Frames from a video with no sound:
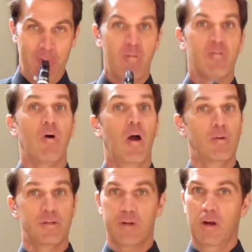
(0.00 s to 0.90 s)
so I
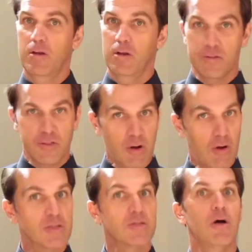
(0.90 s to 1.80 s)
would
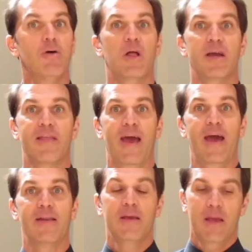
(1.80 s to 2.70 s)
start slow like
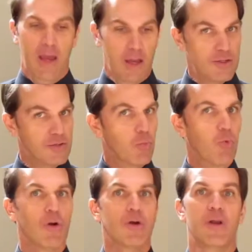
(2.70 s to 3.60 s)
that and just
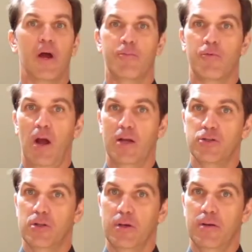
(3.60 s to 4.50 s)
work it up
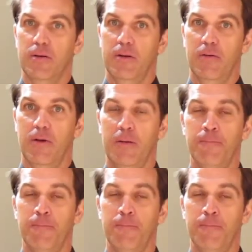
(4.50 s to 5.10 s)
gradually, all right?